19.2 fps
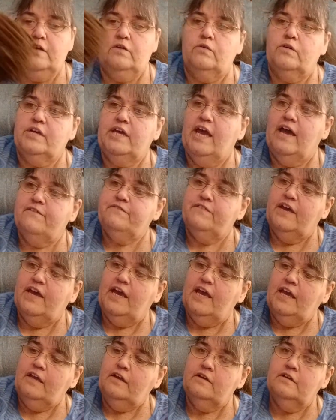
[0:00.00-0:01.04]
or
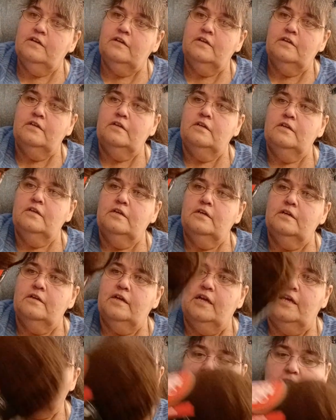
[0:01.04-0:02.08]
Cafe.
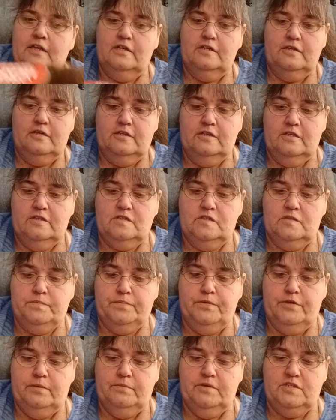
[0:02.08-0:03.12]
And this is
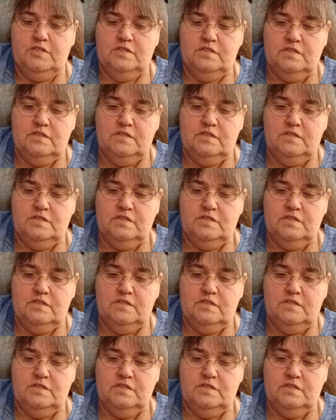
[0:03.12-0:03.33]
pretty much